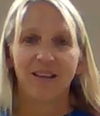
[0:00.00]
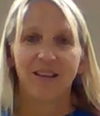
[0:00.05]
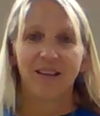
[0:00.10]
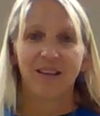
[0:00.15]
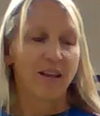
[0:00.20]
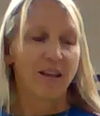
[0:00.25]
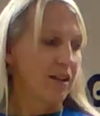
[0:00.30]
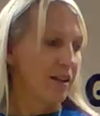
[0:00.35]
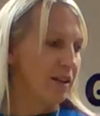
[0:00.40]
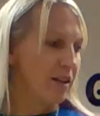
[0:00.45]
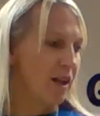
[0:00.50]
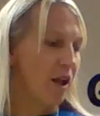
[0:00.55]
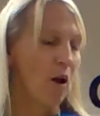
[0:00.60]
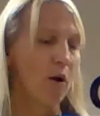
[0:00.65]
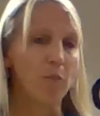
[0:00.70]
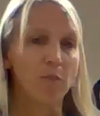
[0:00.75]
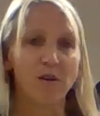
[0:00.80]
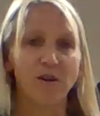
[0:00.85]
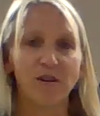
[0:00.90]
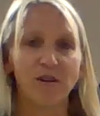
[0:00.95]
Hope you do
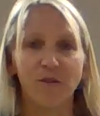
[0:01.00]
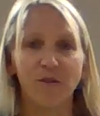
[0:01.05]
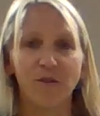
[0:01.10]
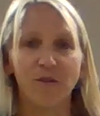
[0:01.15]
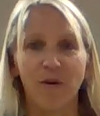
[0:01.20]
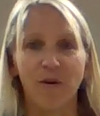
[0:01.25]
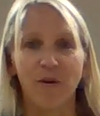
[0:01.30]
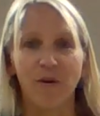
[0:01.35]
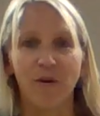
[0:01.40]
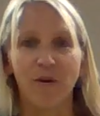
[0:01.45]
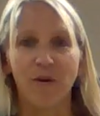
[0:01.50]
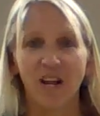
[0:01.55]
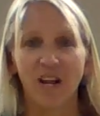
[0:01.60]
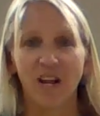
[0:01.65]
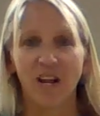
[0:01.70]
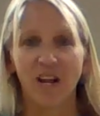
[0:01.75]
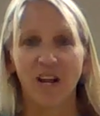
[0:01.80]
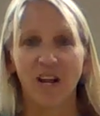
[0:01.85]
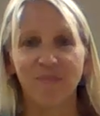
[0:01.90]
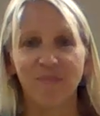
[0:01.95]
a great job.
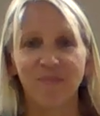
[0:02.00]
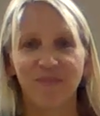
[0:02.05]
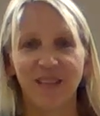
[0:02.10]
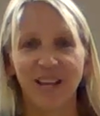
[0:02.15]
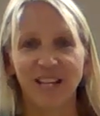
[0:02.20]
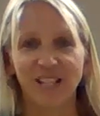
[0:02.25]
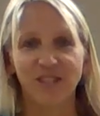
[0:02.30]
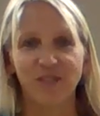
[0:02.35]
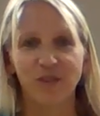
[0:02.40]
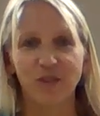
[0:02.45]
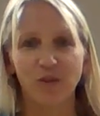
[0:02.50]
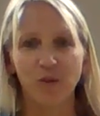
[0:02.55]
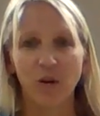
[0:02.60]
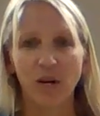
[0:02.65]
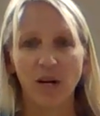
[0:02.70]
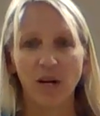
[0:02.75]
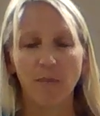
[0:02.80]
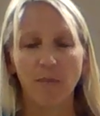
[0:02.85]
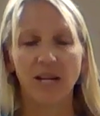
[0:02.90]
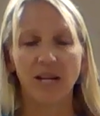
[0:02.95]
Thanks for joining me
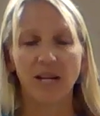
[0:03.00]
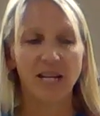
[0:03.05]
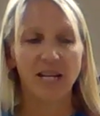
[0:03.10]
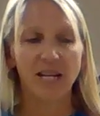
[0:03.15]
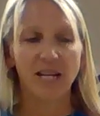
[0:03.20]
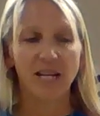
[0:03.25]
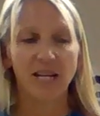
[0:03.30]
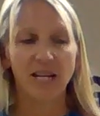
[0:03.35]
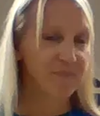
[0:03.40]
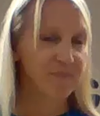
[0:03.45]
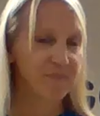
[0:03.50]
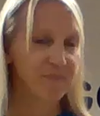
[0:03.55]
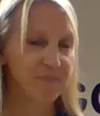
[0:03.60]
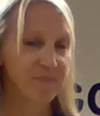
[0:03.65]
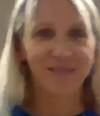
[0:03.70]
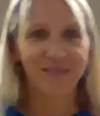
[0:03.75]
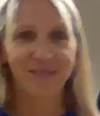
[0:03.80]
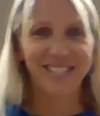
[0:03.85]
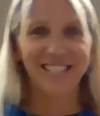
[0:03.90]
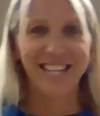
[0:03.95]
today. See
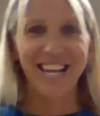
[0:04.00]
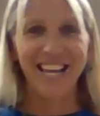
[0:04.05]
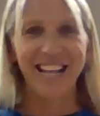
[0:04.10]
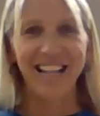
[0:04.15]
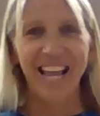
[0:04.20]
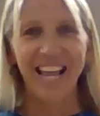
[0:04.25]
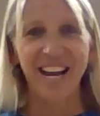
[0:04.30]
you later.